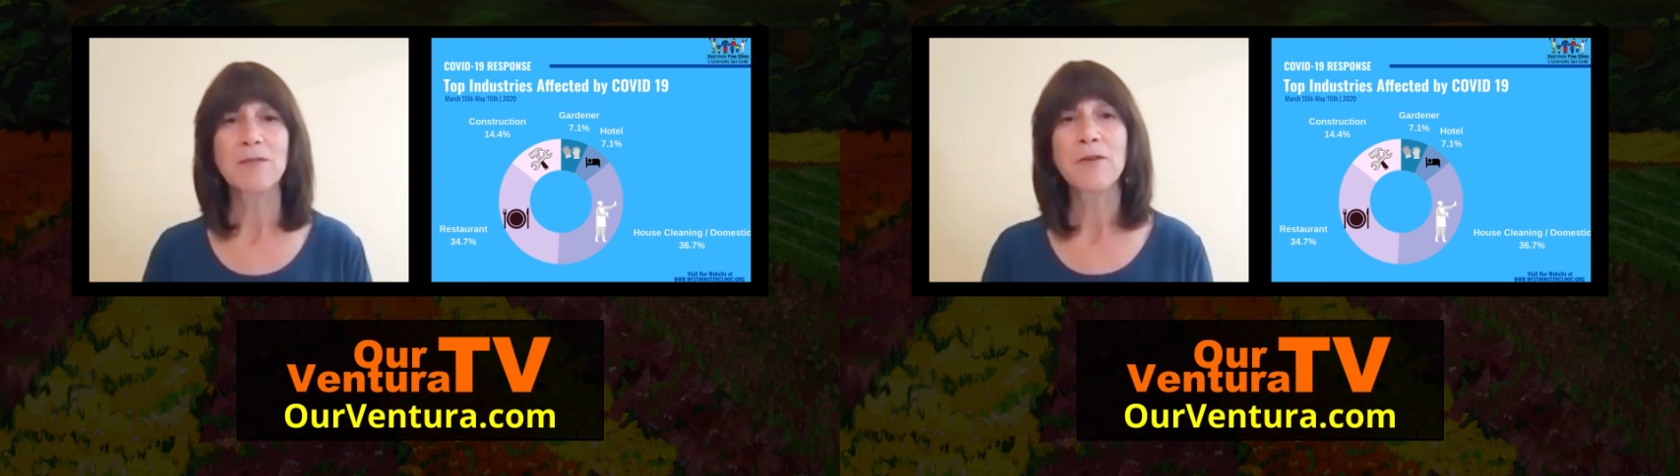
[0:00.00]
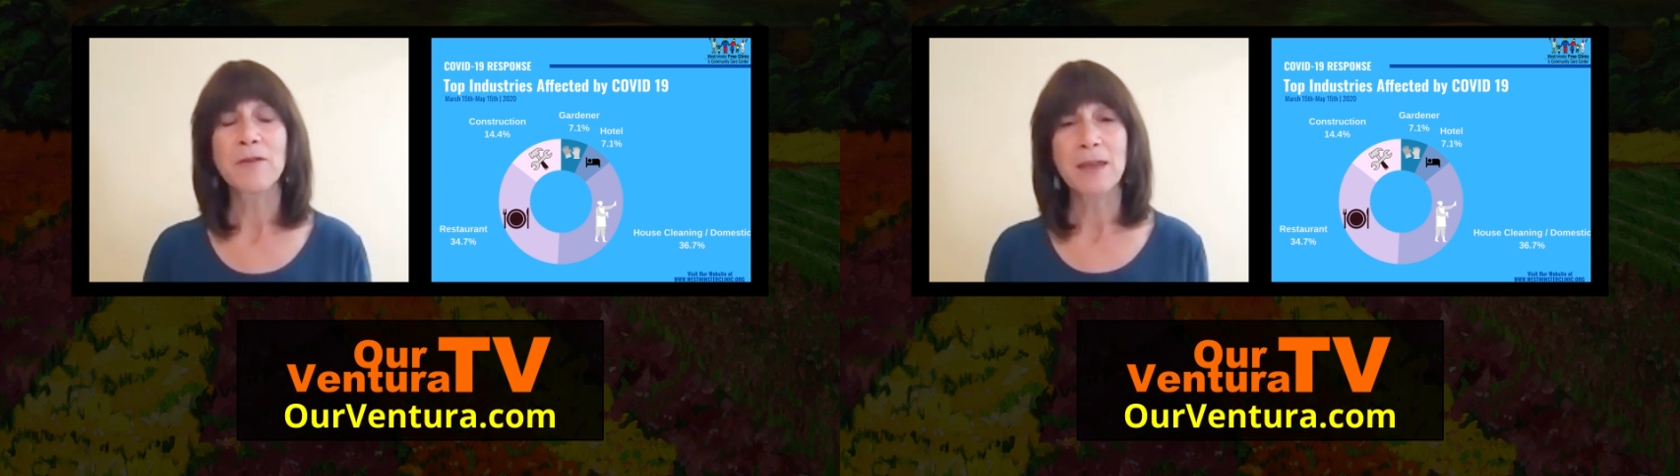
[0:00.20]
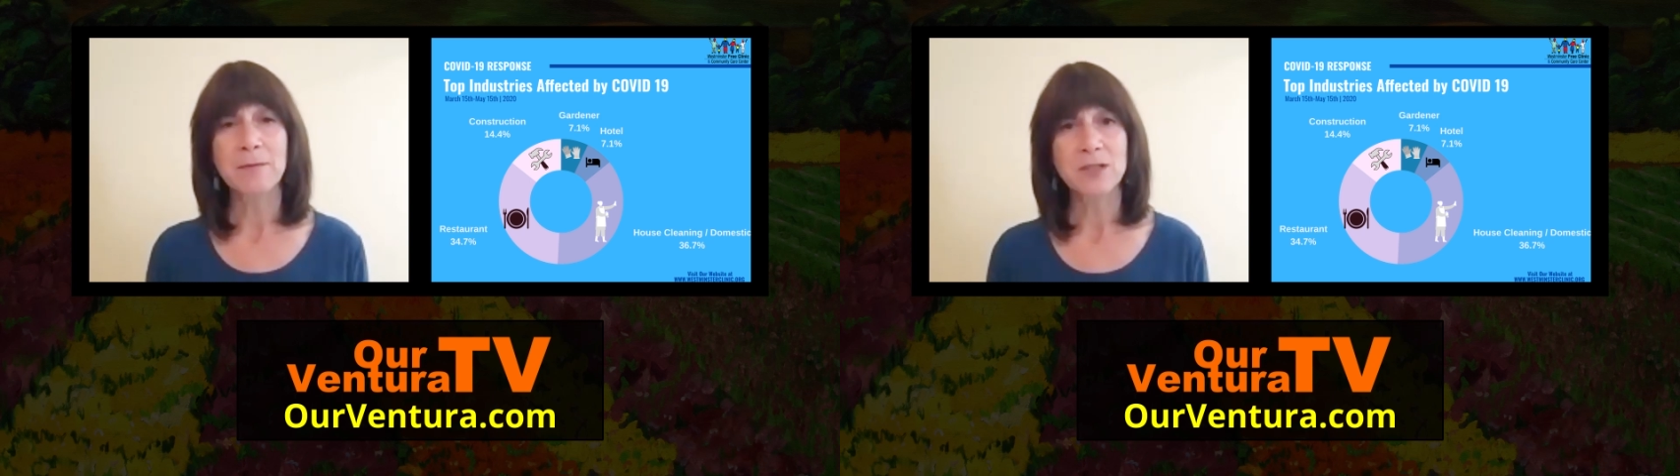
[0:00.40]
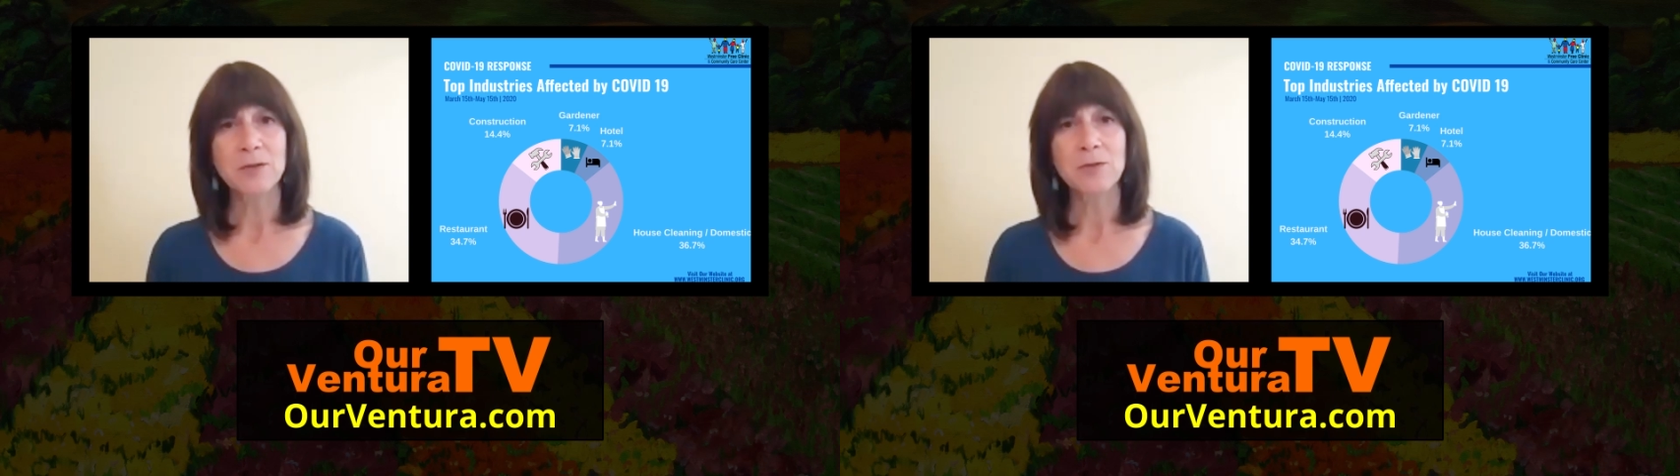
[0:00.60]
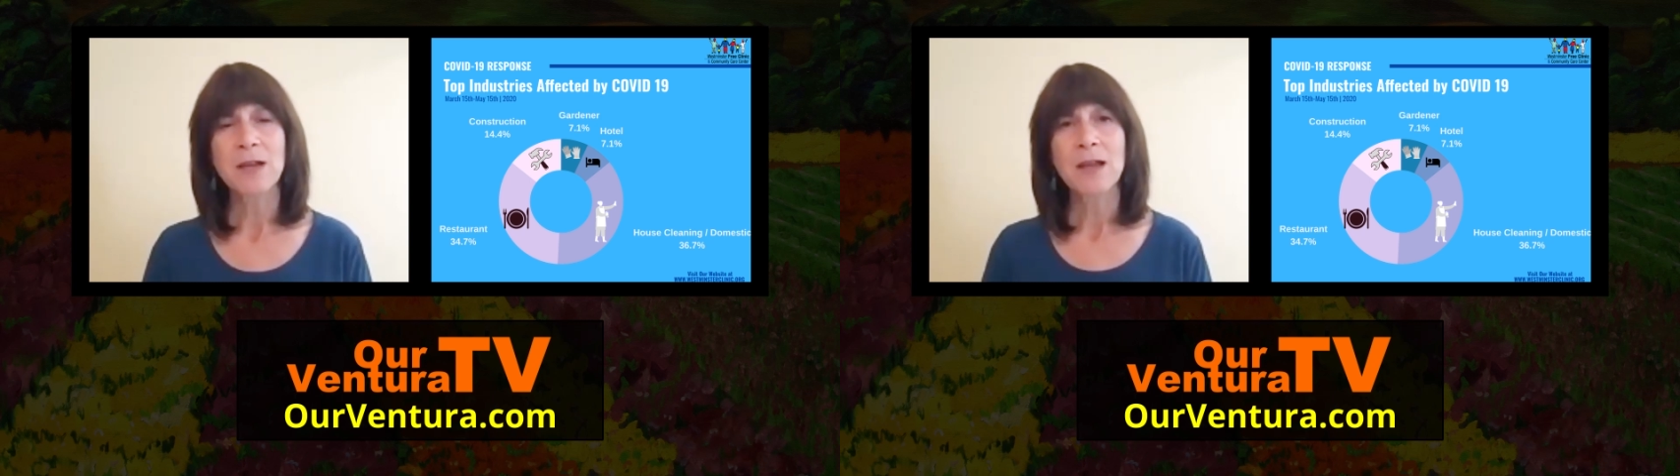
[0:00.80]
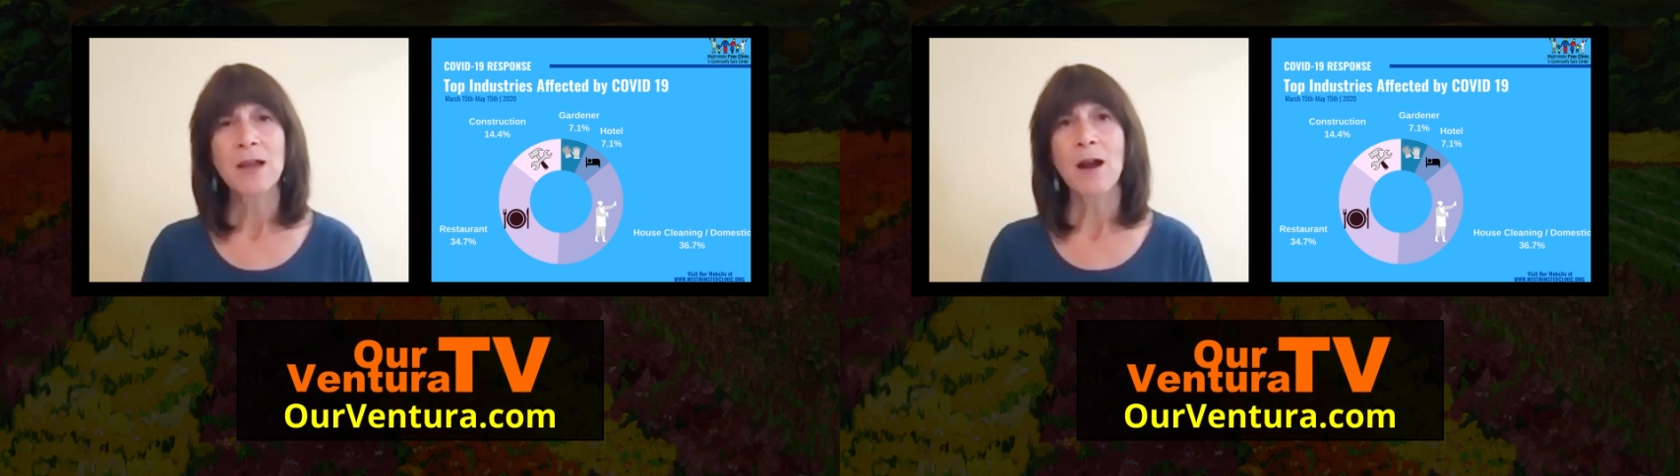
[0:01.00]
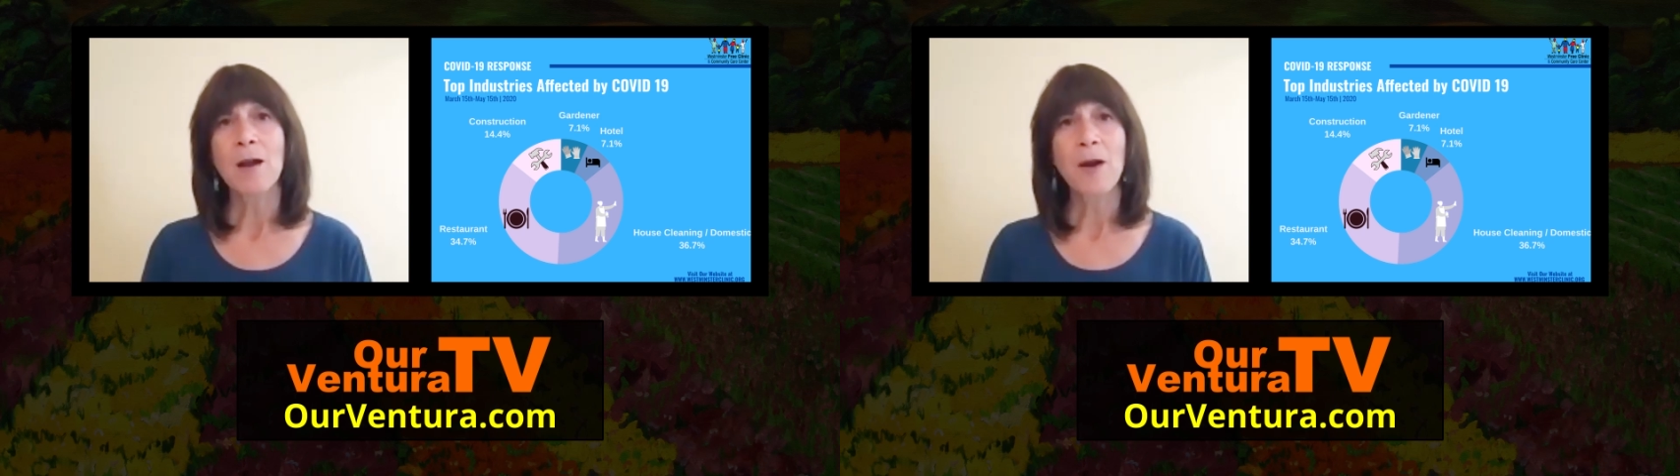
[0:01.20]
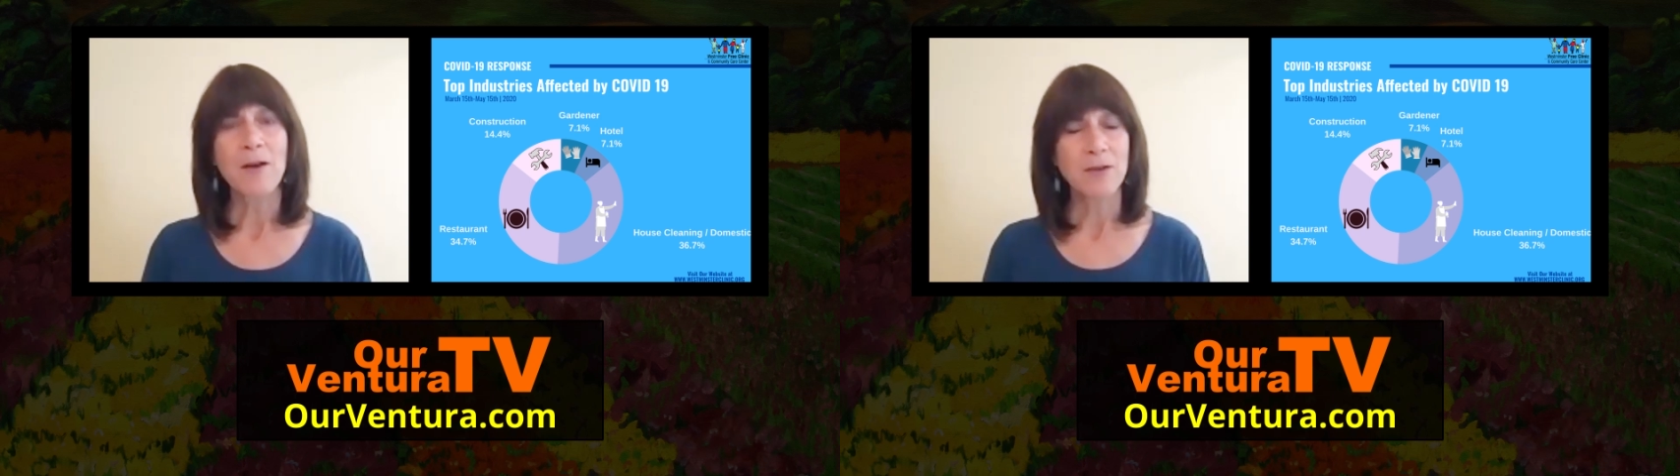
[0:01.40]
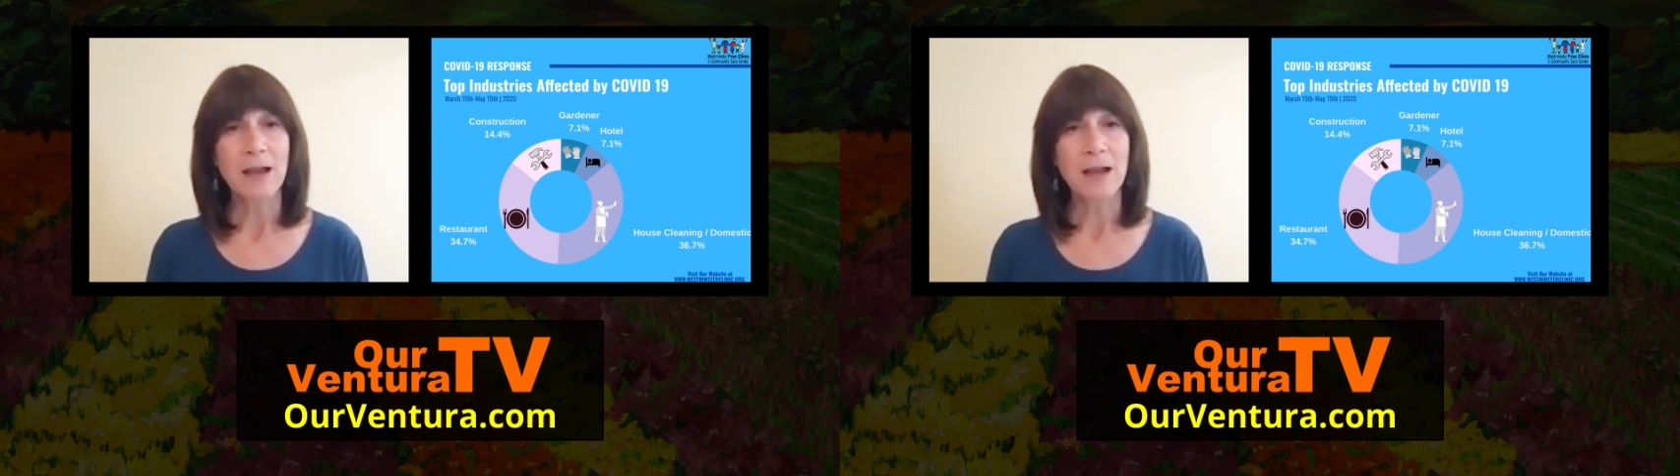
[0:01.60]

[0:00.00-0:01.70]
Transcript: refer them to our partner